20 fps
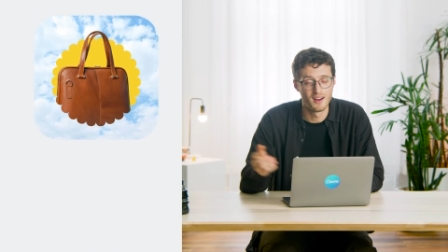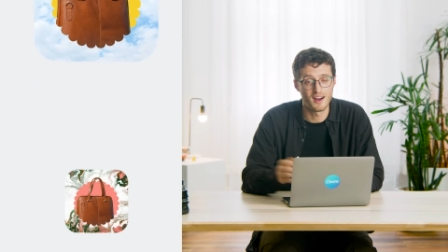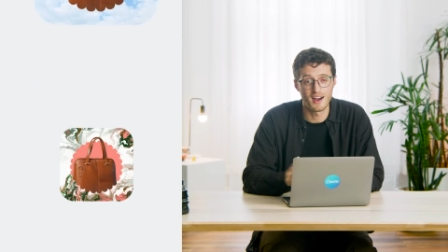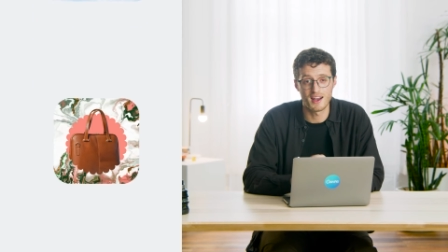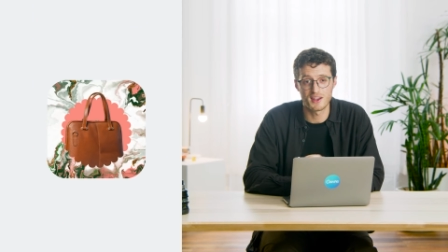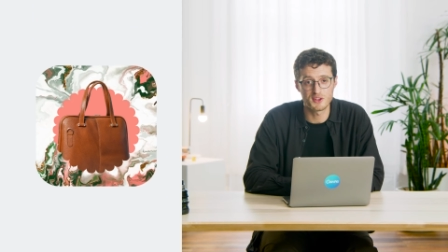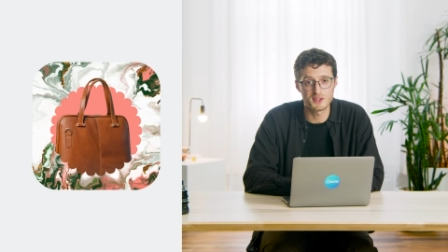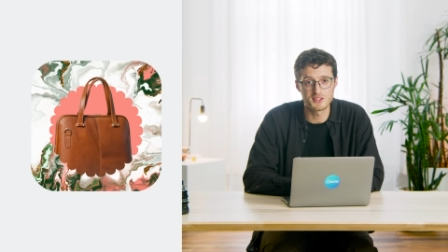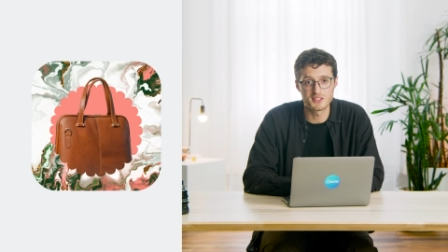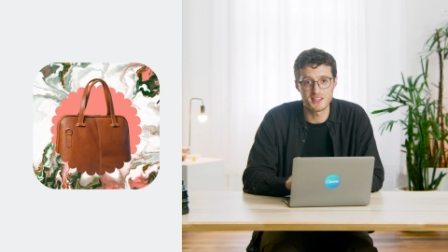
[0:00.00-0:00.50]

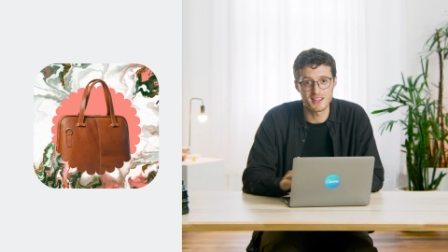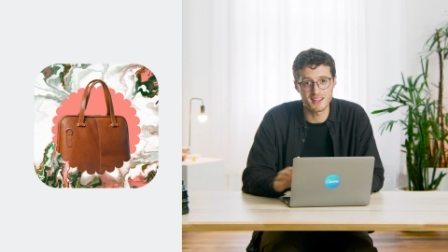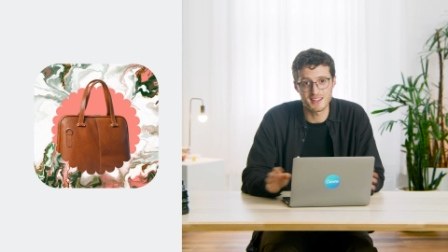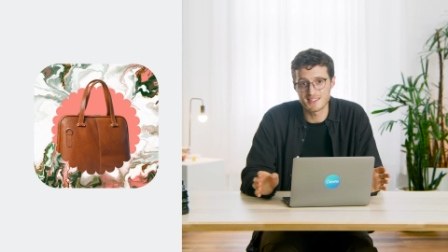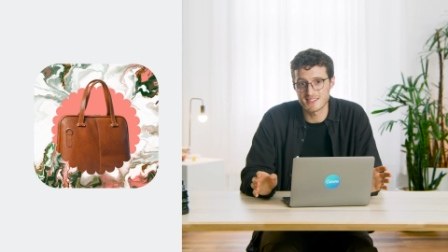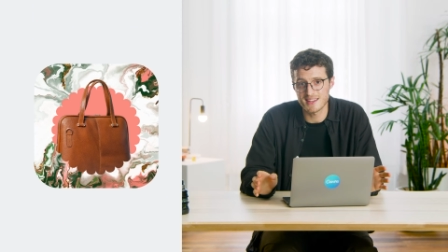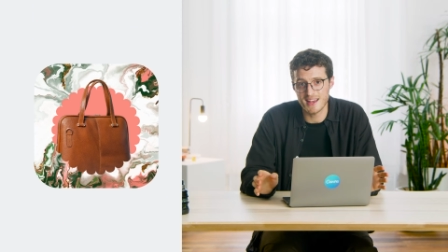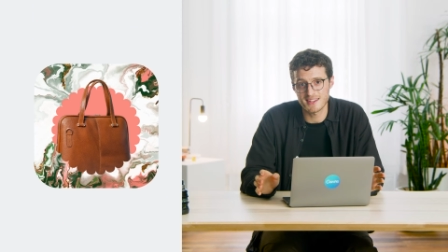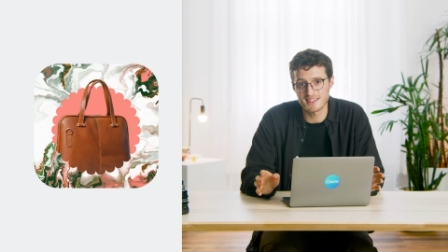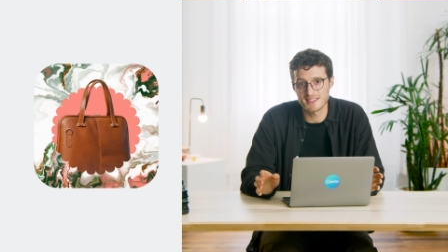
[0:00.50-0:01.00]
I used the
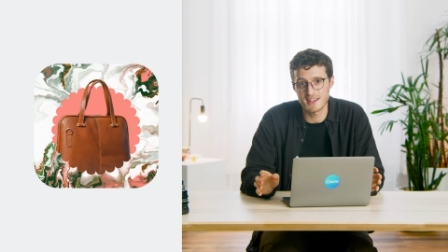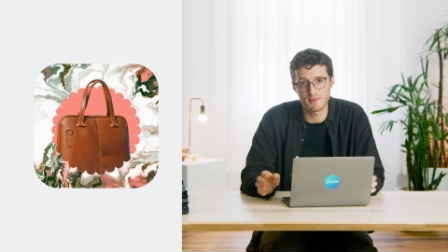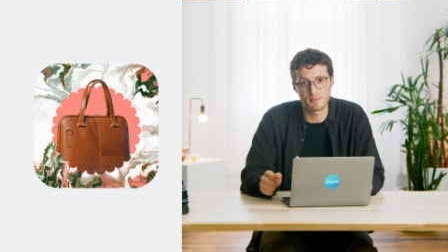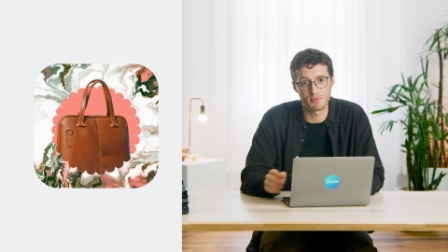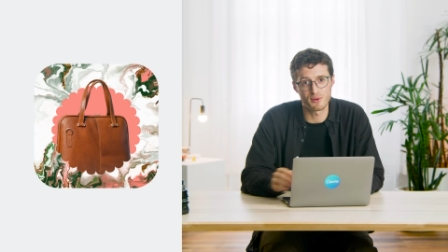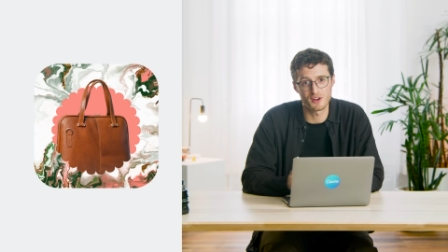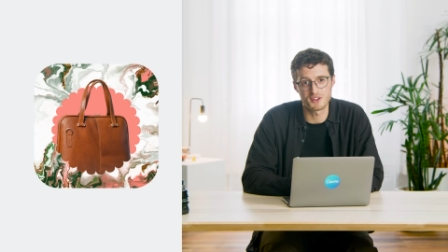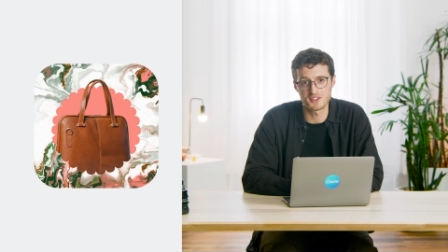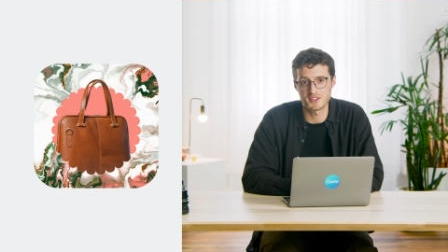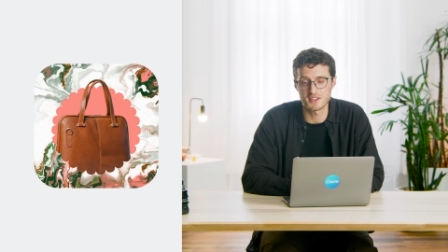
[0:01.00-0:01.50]
exact same
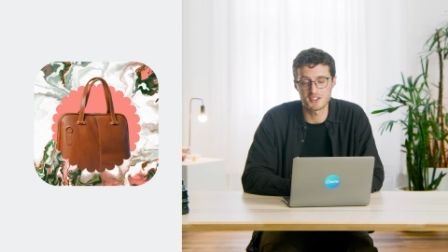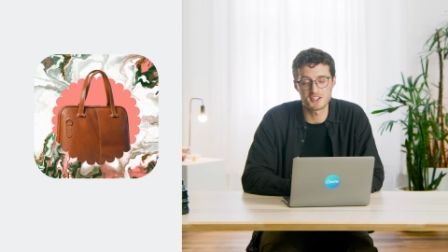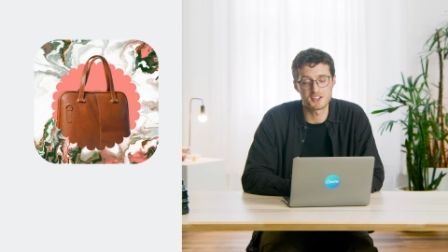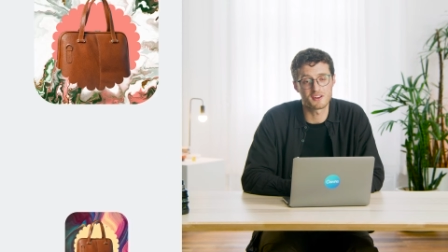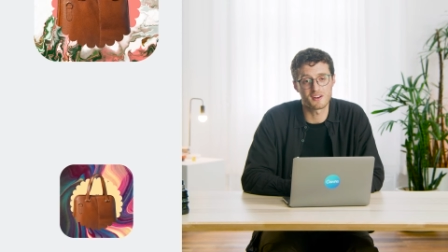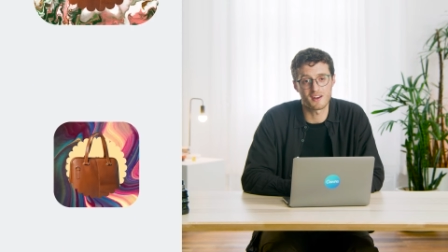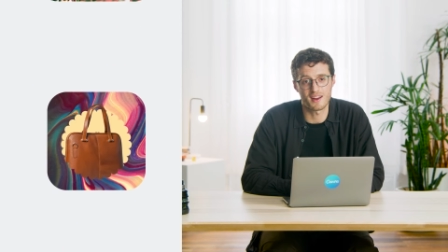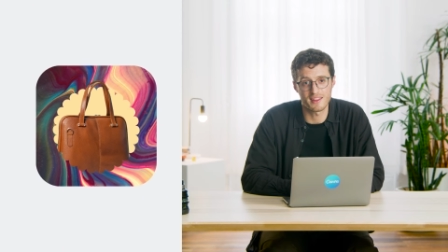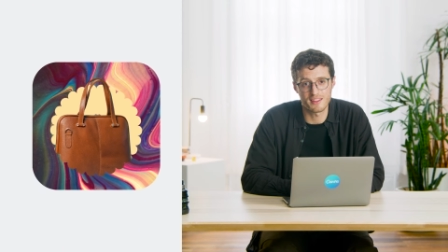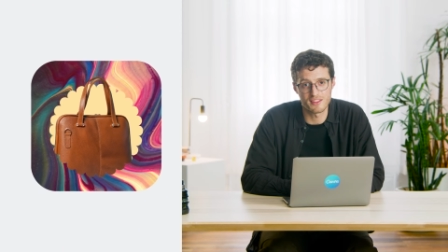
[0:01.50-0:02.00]
process to
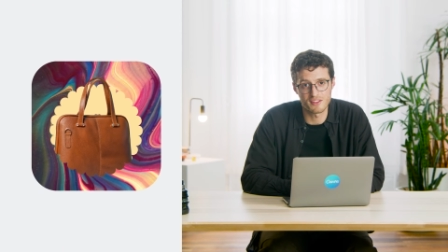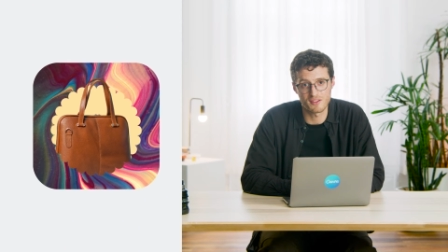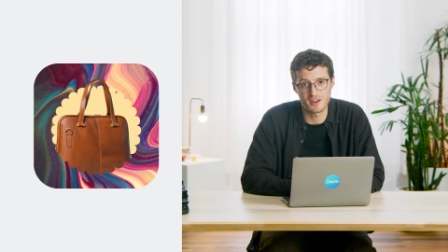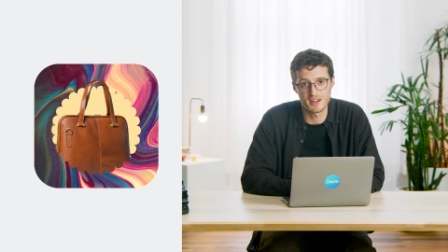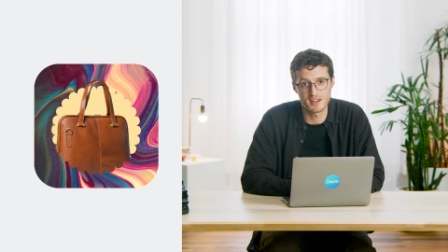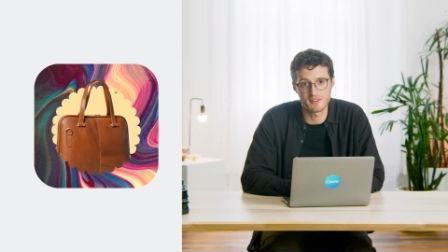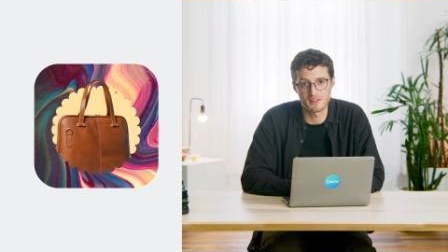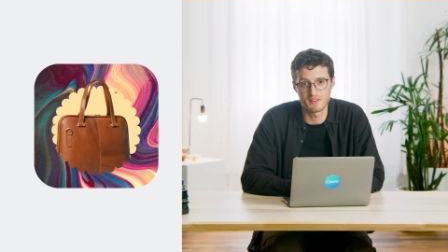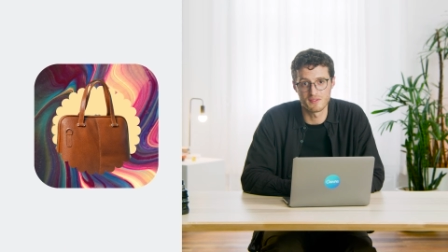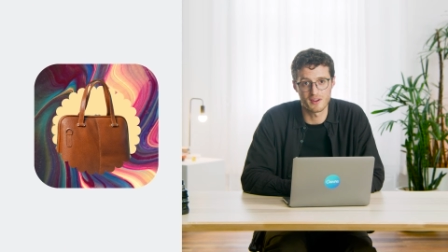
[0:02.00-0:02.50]
create
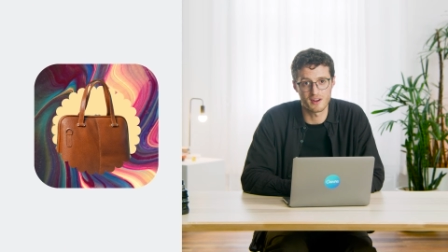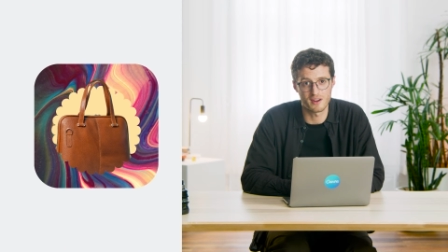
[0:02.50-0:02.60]
three different